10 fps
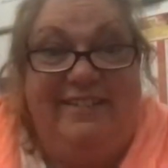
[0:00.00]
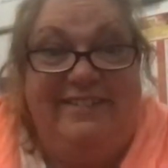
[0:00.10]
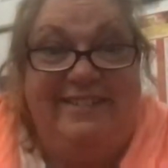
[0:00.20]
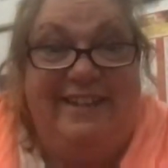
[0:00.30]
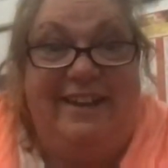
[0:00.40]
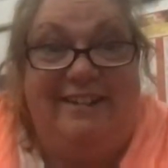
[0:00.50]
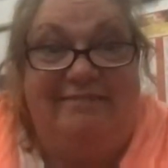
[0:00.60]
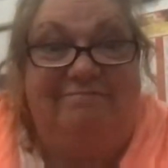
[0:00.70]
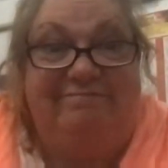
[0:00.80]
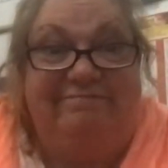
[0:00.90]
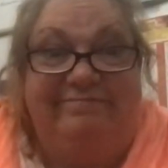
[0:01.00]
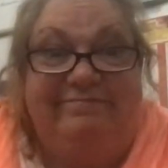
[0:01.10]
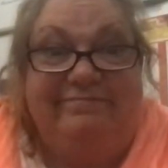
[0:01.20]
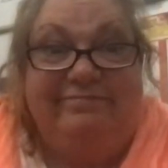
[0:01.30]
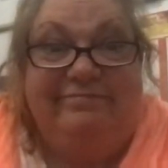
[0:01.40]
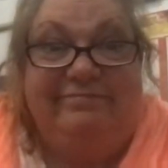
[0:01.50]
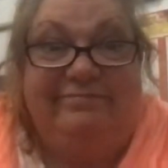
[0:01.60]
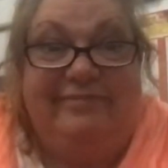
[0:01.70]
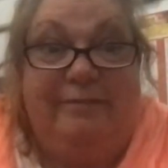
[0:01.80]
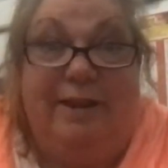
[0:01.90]
So,
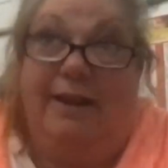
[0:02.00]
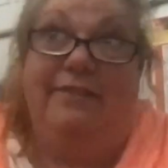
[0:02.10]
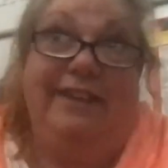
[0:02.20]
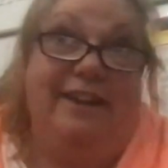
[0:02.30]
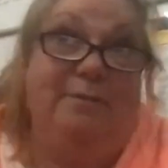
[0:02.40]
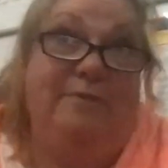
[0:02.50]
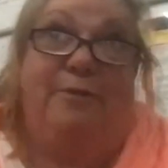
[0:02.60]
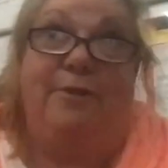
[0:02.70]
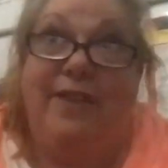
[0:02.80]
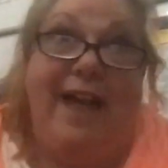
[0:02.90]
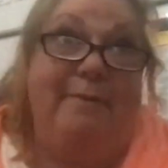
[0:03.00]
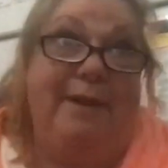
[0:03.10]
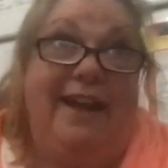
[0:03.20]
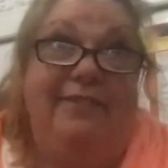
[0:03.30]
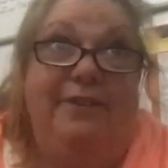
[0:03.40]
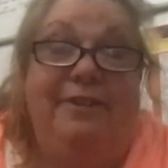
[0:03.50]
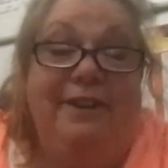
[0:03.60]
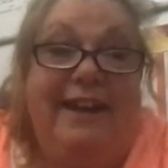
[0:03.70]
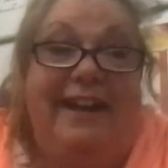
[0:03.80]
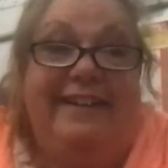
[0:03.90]
well, in the year before that, we had the
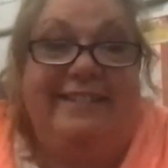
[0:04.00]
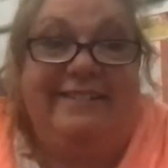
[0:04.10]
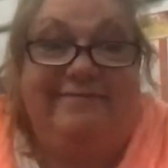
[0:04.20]
hurricanes.